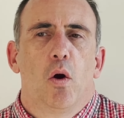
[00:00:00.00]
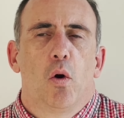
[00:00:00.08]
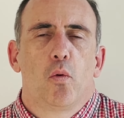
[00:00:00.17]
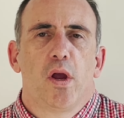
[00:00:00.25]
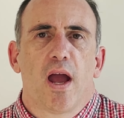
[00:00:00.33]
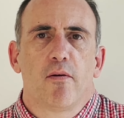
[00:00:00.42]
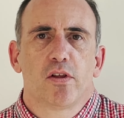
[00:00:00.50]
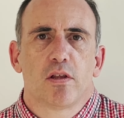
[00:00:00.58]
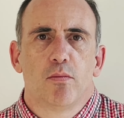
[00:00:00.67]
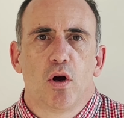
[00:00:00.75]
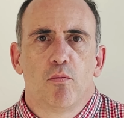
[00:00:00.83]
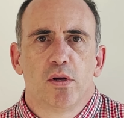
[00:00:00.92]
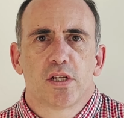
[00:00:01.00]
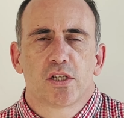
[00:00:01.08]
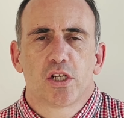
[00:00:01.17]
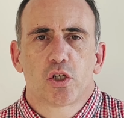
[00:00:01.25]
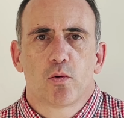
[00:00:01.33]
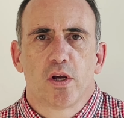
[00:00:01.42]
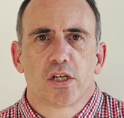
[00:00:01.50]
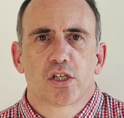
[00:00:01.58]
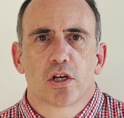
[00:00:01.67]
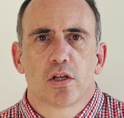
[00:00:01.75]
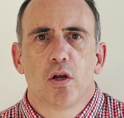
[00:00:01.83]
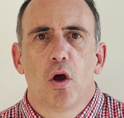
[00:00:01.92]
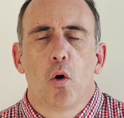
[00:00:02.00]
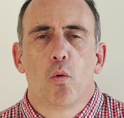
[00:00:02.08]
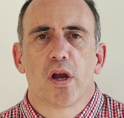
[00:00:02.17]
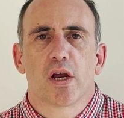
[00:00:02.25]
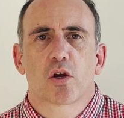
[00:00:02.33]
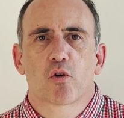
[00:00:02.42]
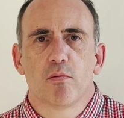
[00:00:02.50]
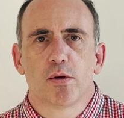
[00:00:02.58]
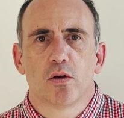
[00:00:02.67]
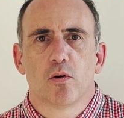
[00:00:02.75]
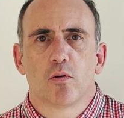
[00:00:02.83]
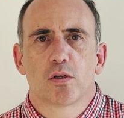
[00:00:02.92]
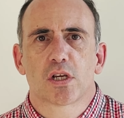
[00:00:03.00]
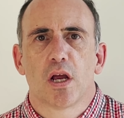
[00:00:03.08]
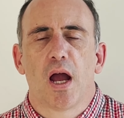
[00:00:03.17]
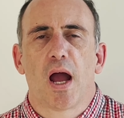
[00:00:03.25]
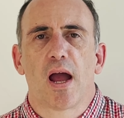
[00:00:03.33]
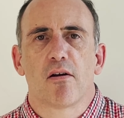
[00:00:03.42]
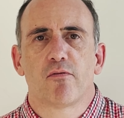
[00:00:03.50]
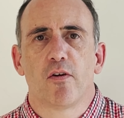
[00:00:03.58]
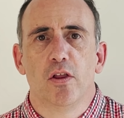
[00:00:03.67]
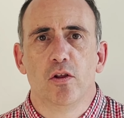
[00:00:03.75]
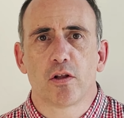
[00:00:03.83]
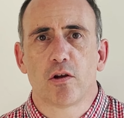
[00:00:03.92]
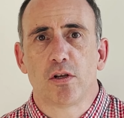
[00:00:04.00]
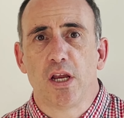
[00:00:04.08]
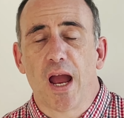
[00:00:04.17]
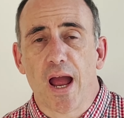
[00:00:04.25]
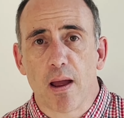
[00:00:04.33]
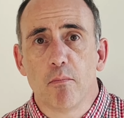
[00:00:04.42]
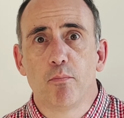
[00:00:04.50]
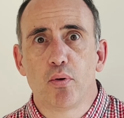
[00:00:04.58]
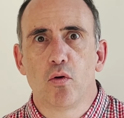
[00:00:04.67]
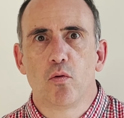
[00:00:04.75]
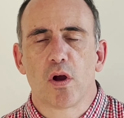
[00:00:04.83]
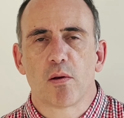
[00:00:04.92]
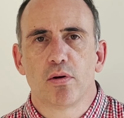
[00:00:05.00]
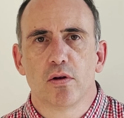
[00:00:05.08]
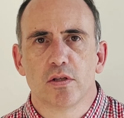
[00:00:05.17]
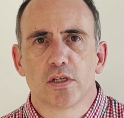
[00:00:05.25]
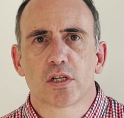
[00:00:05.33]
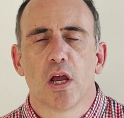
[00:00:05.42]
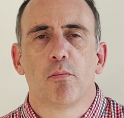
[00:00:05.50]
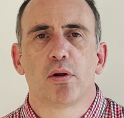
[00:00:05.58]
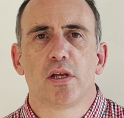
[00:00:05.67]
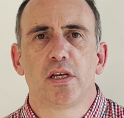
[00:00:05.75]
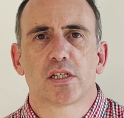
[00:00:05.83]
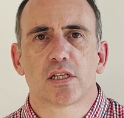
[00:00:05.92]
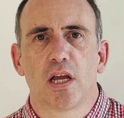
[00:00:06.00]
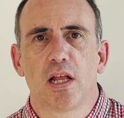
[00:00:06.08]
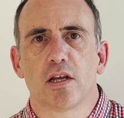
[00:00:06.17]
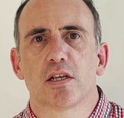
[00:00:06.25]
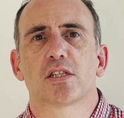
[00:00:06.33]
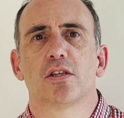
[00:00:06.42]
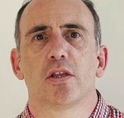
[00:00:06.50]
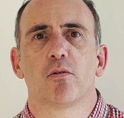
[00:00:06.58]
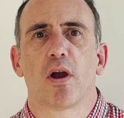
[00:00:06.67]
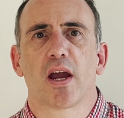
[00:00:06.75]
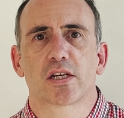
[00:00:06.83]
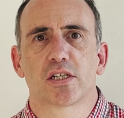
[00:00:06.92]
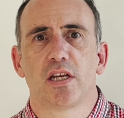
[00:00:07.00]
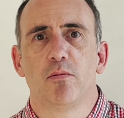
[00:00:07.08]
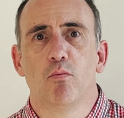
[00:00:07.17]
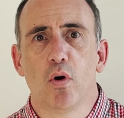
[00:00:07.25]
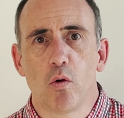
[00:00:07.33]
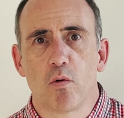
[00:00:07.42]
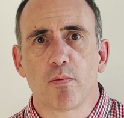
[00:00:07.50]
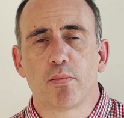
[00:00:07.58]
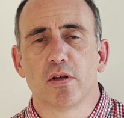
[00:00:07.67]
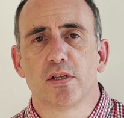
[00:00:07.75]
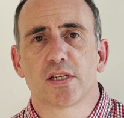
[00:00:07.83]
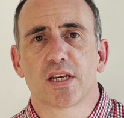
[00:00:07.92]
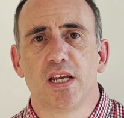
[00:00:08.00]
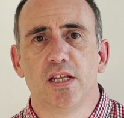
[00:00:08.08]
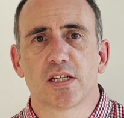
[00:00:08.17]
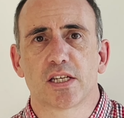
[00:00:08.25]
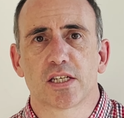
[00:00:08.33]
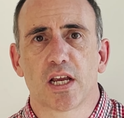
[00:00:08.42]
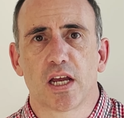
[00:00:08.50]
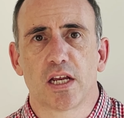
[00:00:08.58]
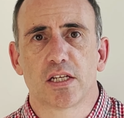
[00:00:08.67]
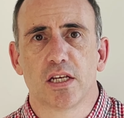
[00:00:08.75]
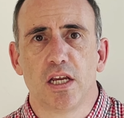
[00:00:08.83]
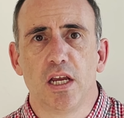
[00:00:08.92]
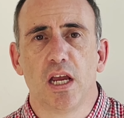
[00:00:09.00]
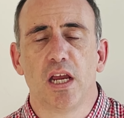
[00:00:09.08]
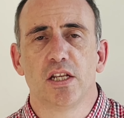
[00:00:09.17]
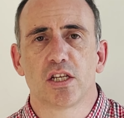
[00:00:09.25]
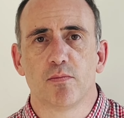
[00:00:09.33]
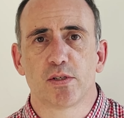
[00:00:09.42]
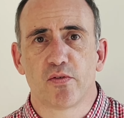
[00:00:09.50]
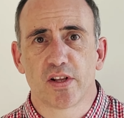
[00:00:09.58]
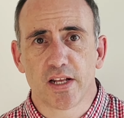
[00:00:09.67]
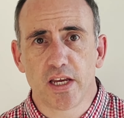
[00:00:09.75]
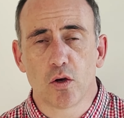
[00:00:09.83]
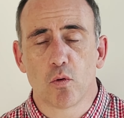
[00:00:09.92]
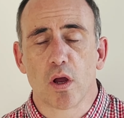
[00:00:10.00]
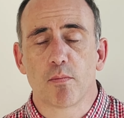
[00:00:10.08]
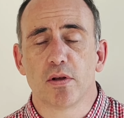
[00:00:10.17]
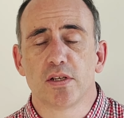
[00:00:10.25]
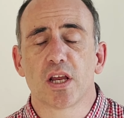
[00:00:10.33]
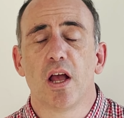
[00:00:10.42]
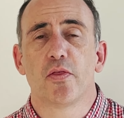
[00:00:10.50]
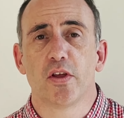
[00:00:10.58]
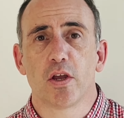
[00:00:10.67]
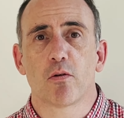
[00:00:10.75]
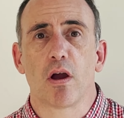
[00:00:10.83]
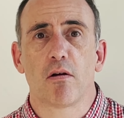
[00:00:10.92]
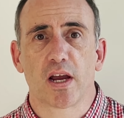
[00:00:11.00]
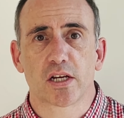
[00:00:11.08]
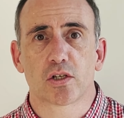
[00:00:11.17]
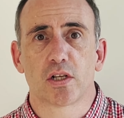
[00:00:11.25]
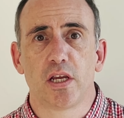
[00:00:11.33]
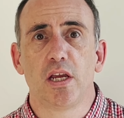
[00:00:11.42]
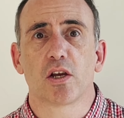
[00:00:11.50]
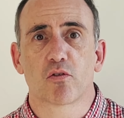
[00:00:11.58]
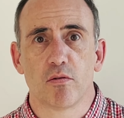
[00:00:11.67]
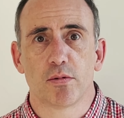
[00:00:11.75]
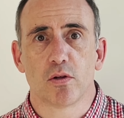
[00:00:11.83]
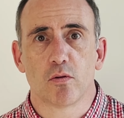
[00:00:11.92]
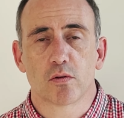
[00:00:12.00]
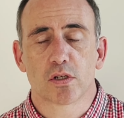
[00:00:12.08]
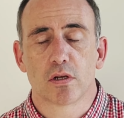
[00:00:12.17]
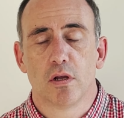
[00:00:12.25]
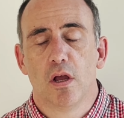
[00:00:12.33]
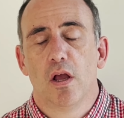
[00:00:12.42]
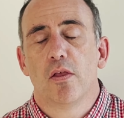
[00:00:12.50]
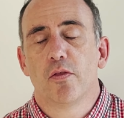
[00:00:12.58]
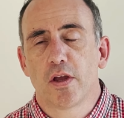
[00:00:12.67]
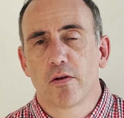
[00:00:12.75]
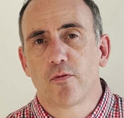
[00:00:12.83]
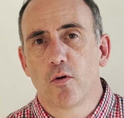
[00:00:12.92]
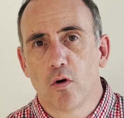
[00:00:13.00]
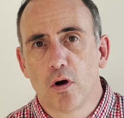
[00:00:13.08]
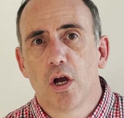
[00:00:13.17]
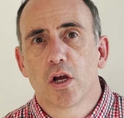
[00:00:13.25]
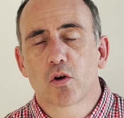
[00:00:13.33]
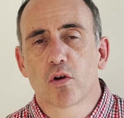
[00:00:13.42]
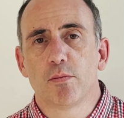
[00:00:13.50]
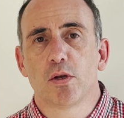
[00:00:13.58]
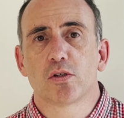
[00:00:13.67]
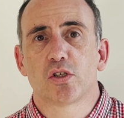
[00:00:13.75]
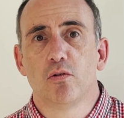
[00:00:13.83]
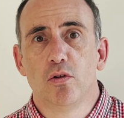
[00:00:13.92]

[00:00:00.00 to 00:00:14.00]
We have at the moment a situation where criminals have not only ample weapons, police tell us that there are actually more weapons in the society in terms of illegal weapons than there are actually criminals. Therefore, criminals do